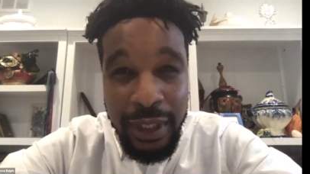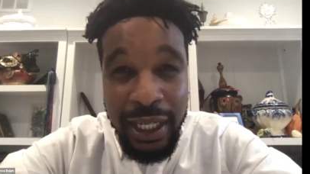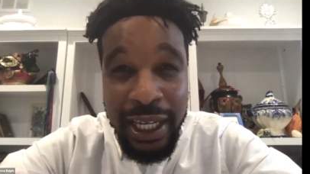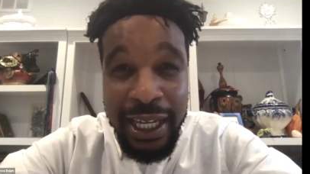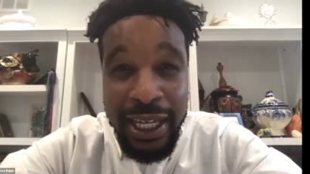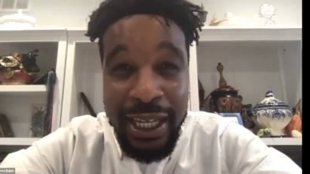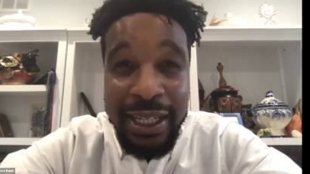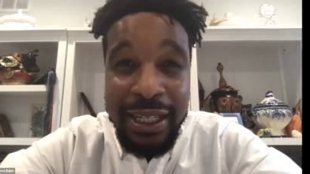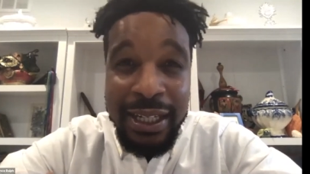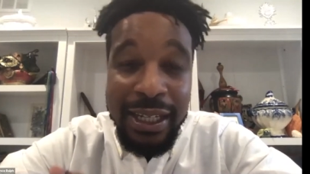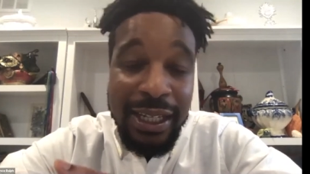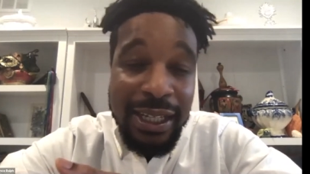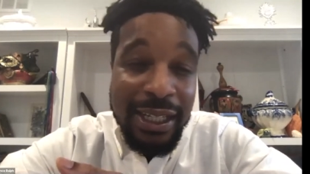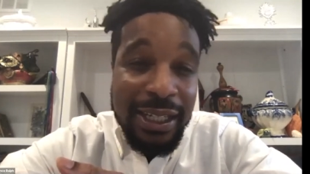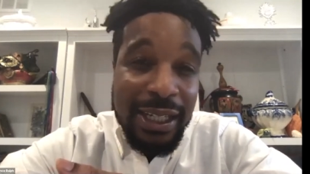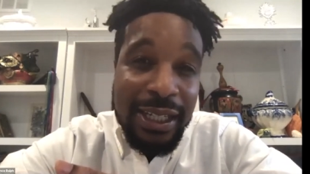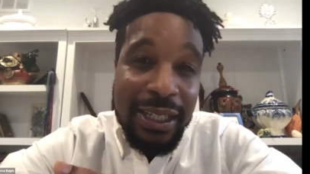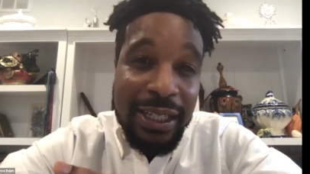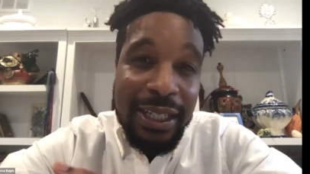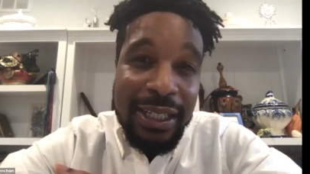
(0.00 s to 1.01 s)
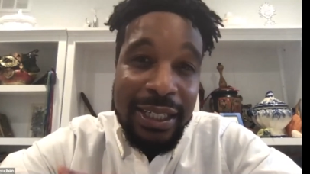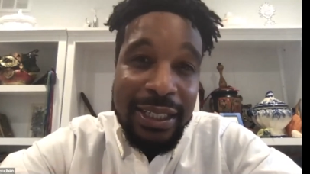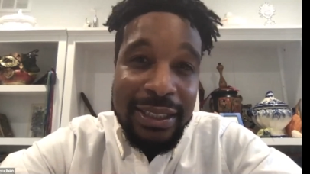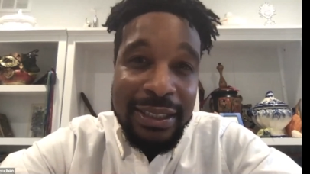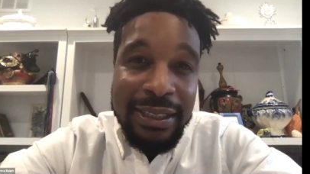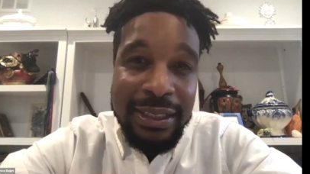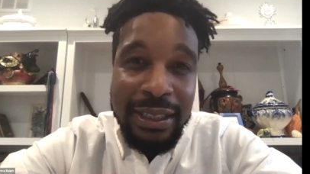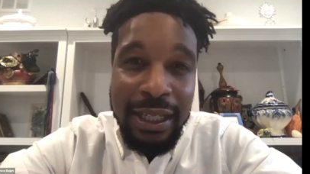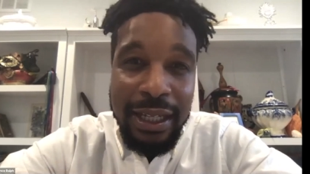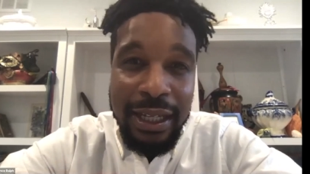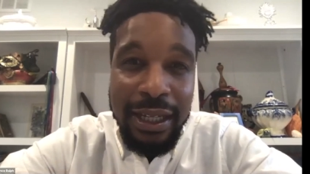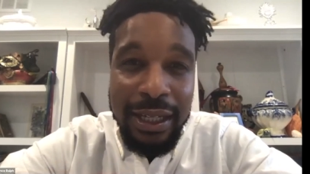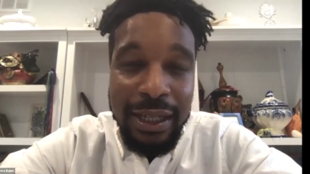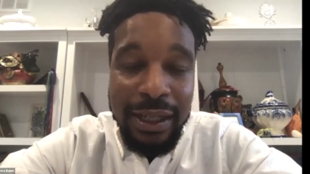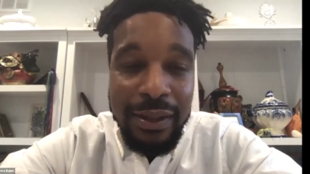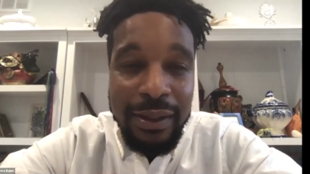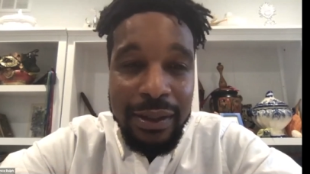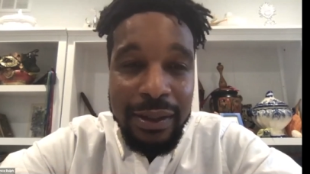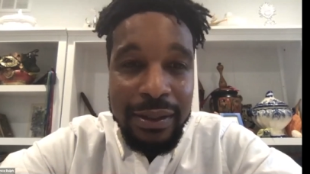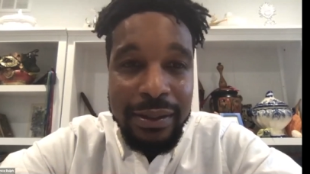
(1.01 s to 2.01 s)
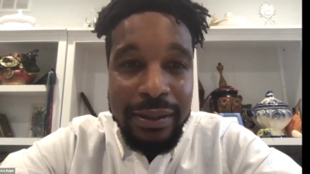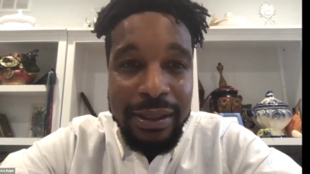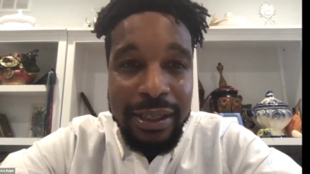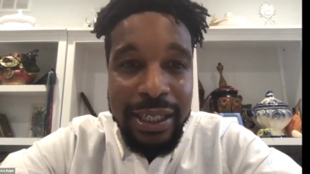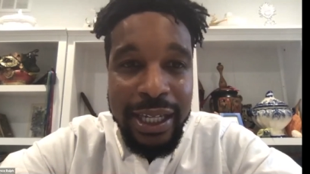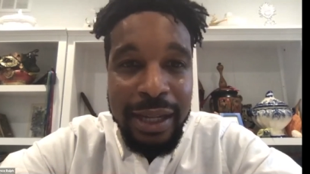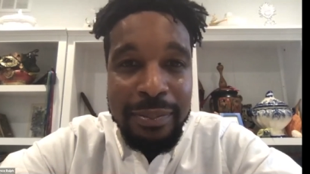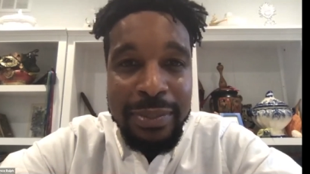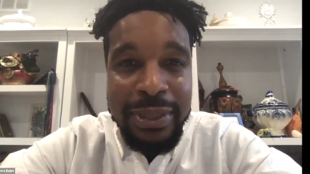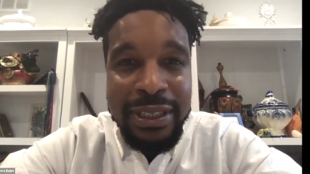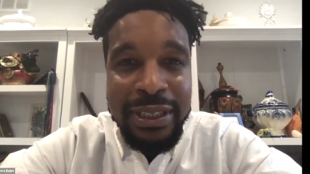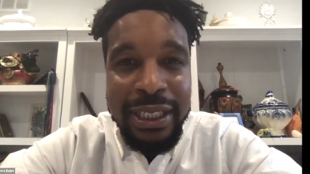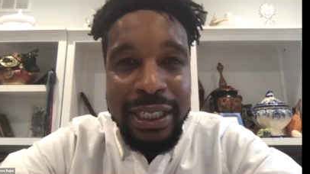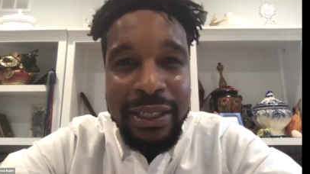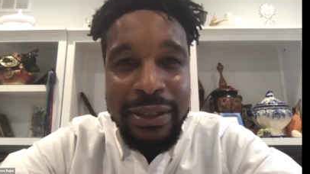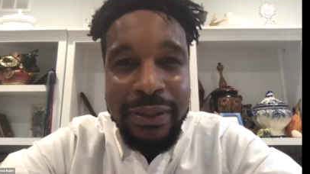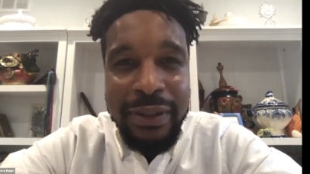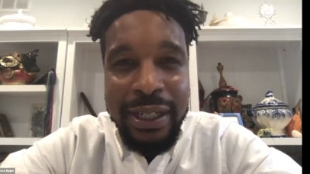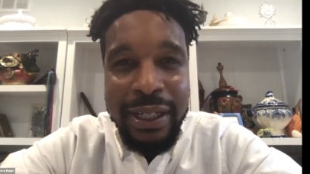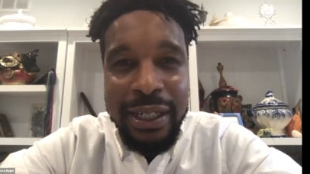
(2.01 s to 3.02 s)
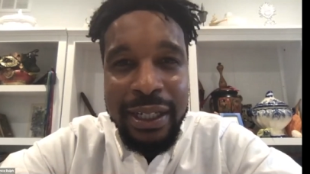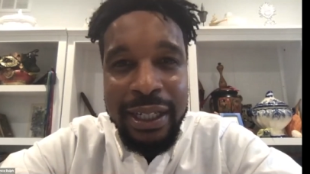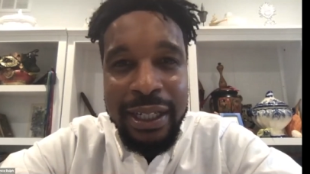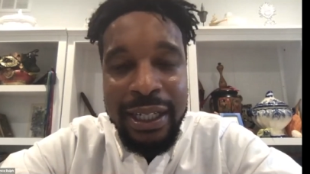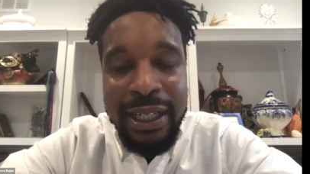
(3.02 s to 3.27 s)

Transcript: and, and, and then it's uh, kept secret,